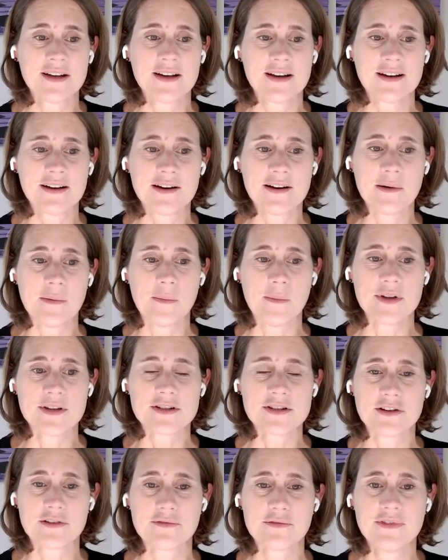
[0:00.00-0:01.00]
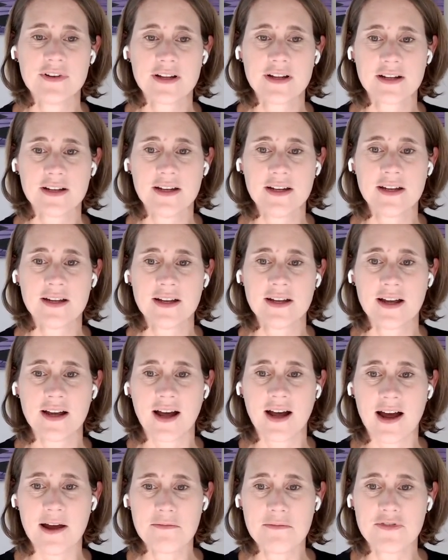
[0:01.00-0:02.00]
So really,
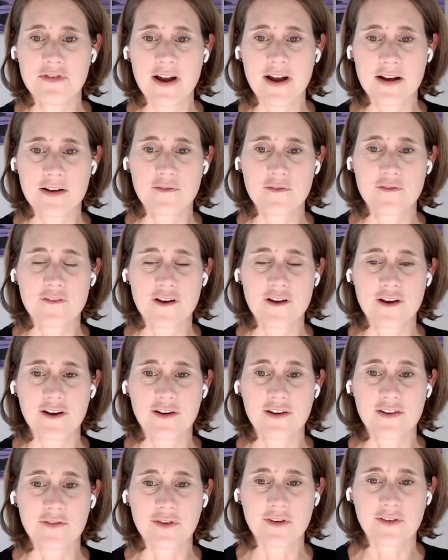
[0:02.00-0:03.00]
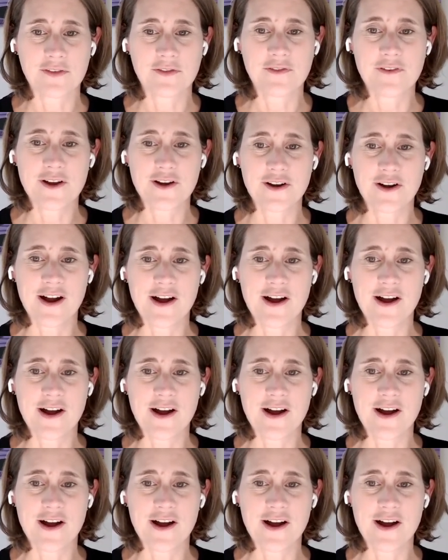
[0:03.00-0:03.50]
I'm trying to figure